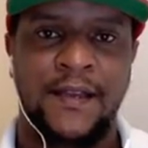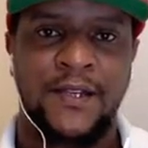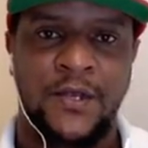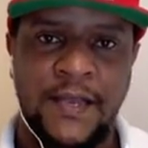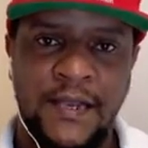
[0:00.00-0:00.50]

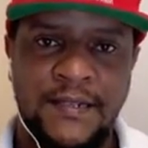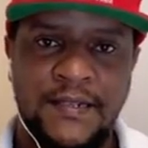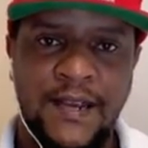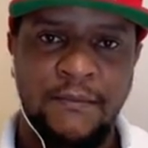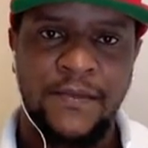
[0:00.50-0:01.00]
to get
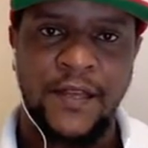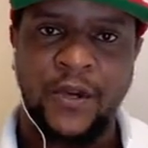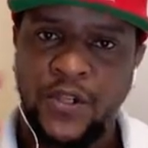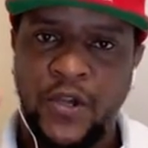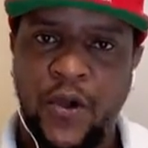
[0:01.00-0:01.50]
something,
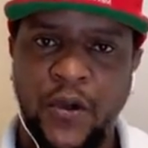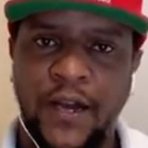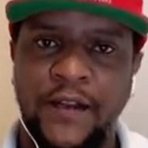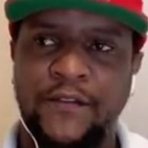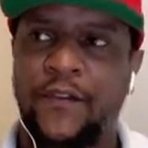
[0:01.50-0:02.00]
not
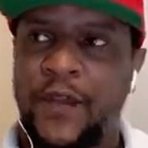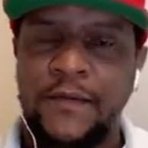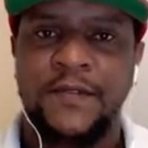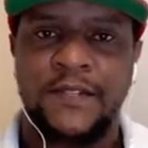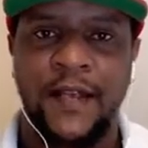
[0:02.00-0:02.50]
only for
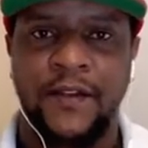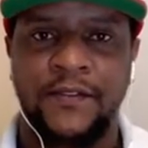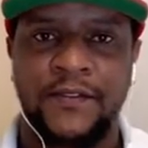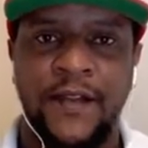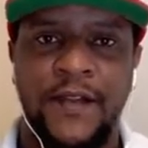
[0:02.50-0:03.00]
himself,